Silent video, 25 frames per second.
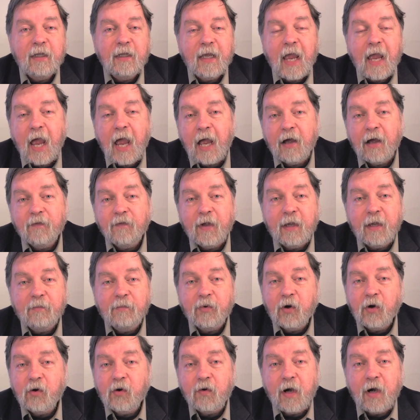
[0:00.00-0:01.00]
have a
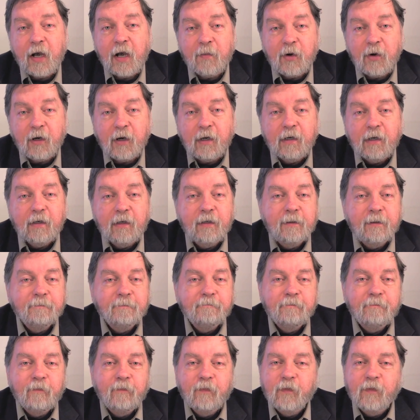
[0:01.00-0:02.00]
programmer.
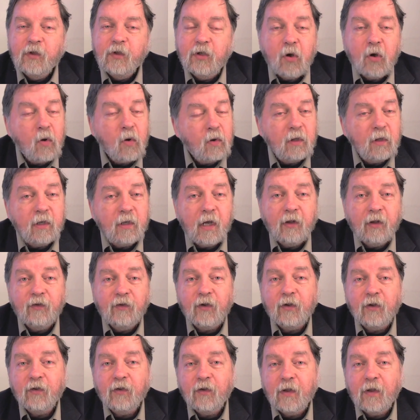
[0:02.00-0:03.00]
Total
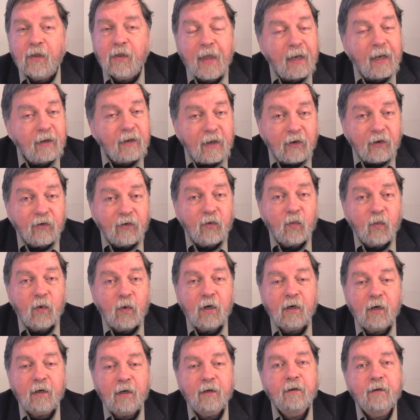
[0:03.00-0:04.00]
nonsense. That doesn't
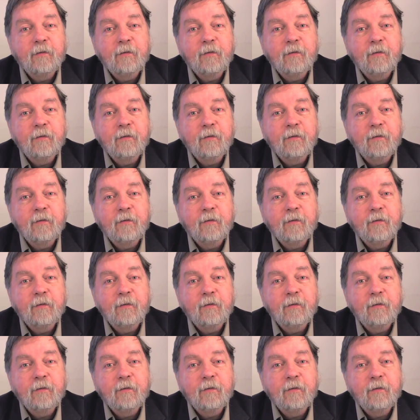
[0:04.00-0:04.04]
work.